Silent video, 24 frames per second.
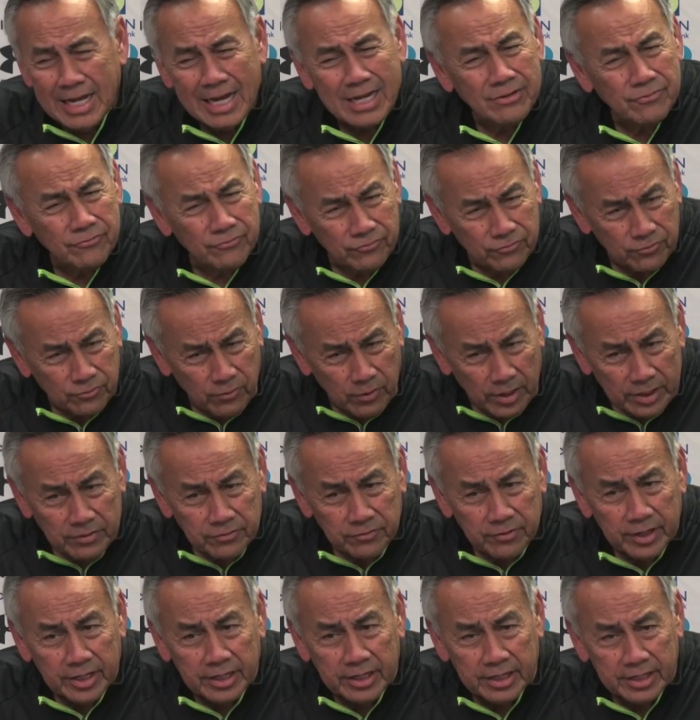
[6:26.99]
Not
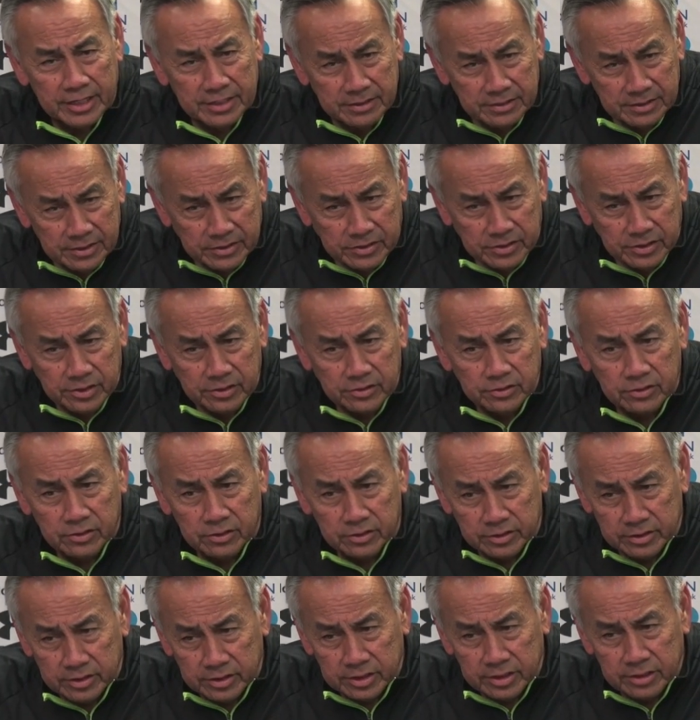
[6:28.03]
quite ready yet. He's a little
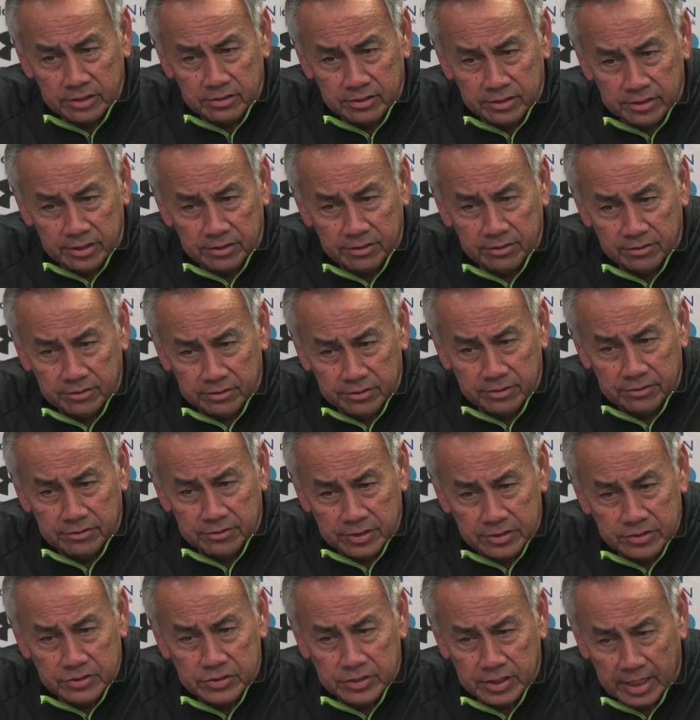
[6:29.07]
on
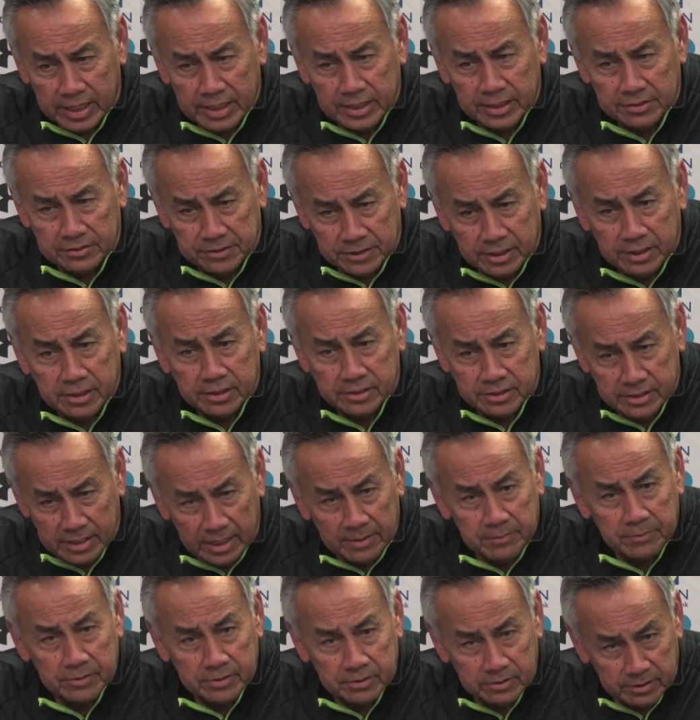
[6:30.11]
the thin side. I think in
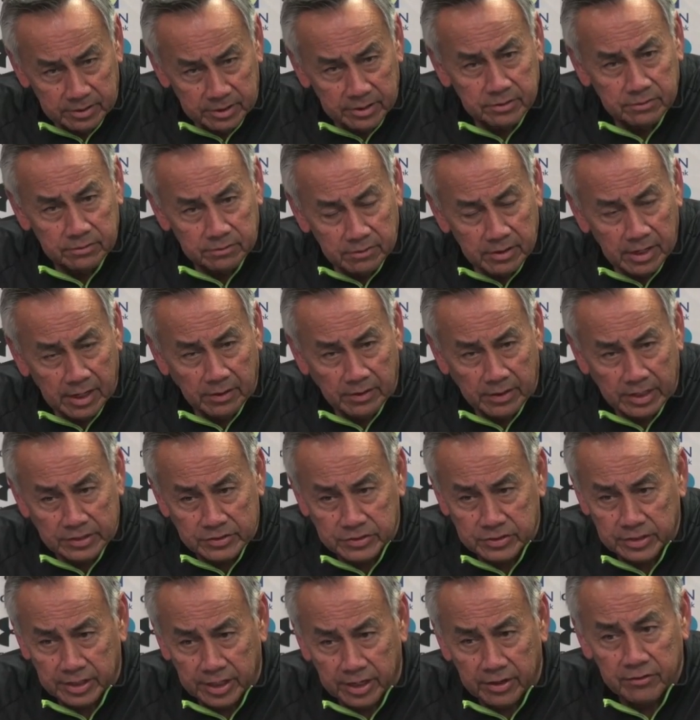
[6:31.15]
time, it'll, you know, and
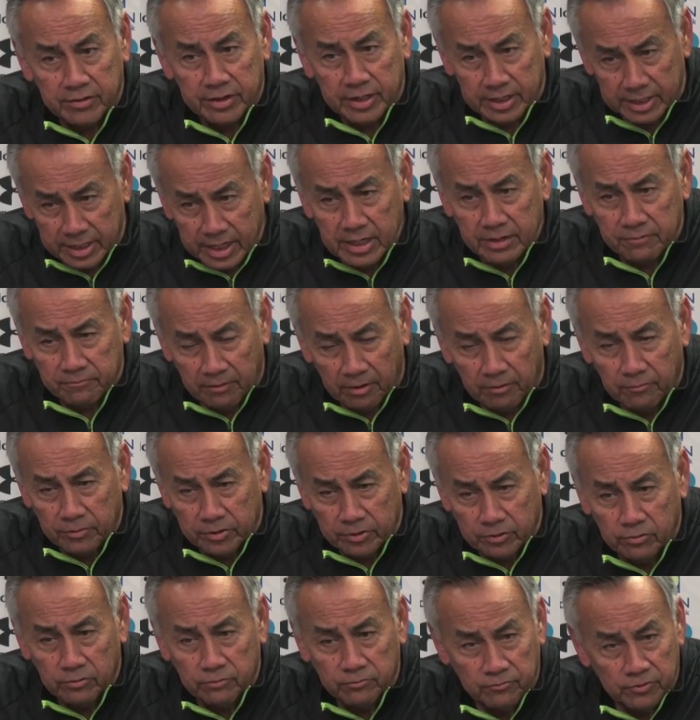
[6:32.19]
that's an area again where
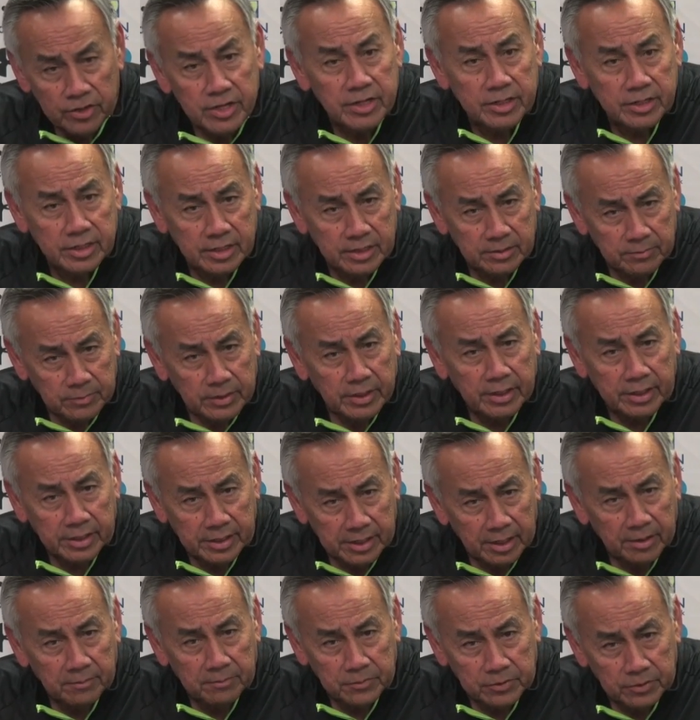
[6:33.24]
we don't need
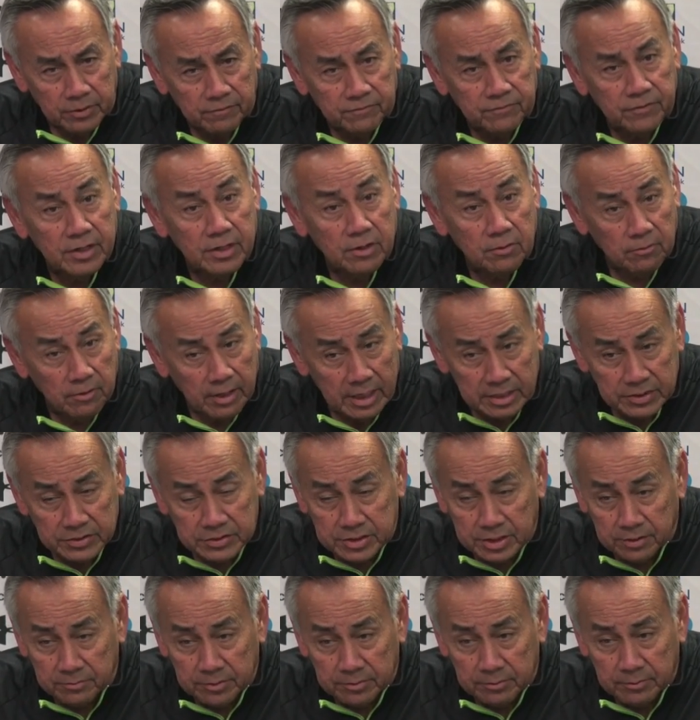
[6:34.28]
immediate help. You know, Fungo
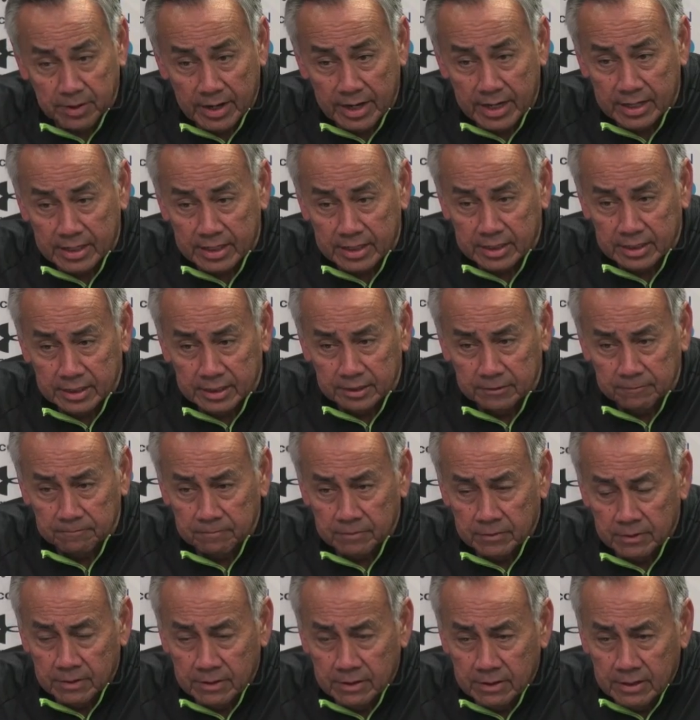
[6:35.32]
Wiley's coming back,
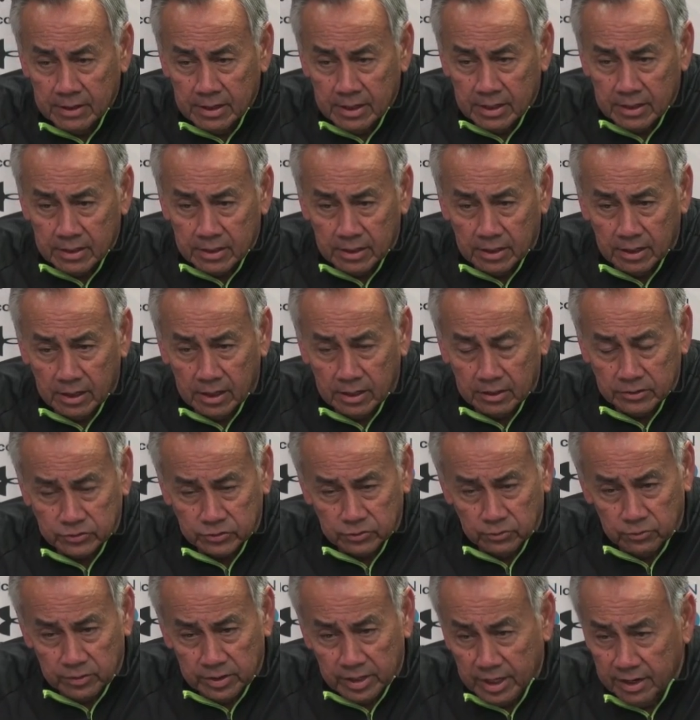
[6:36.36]

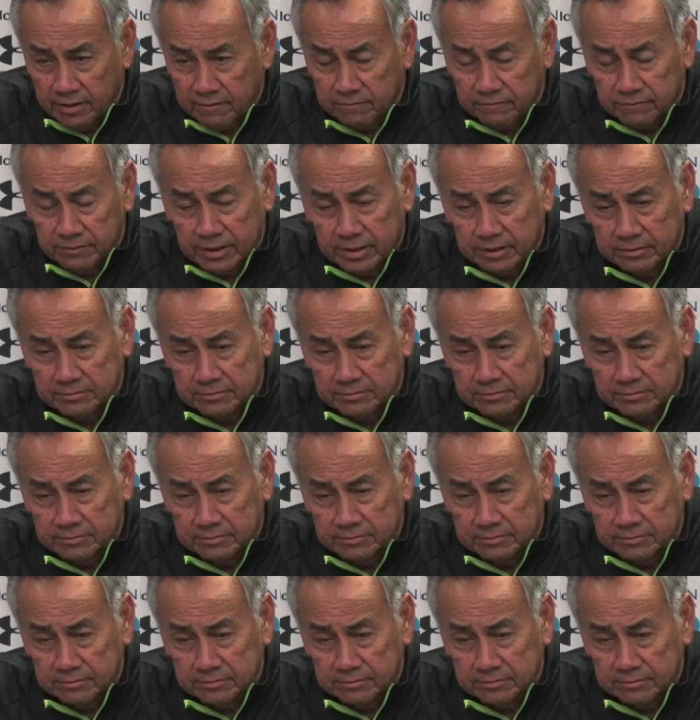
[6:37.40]
so we have